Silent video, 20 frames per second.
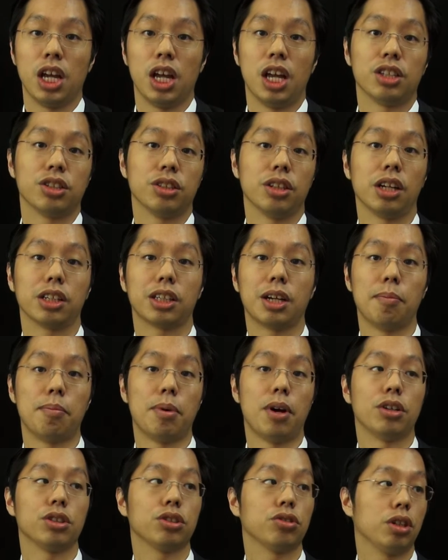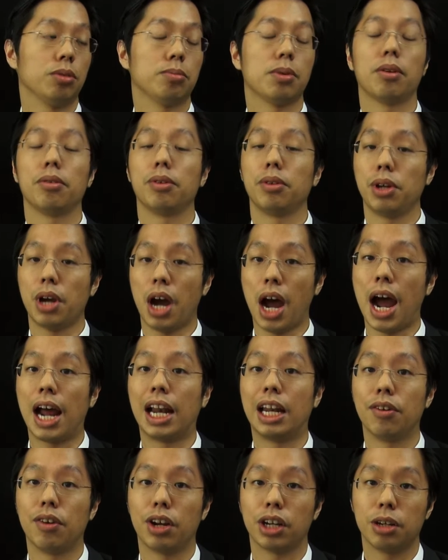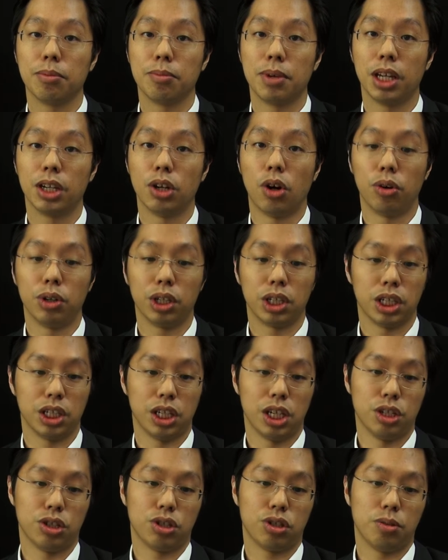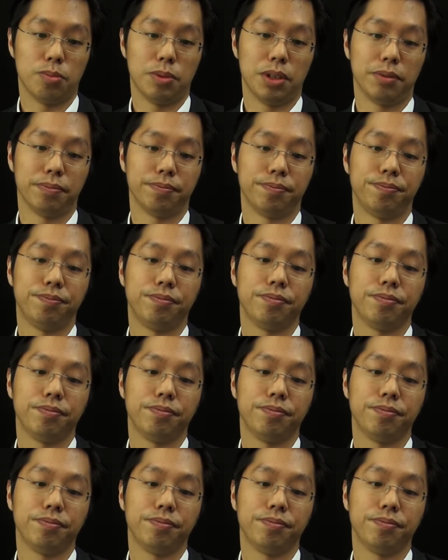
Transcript: It's not compulsory, but we highly recommend owning an instrument.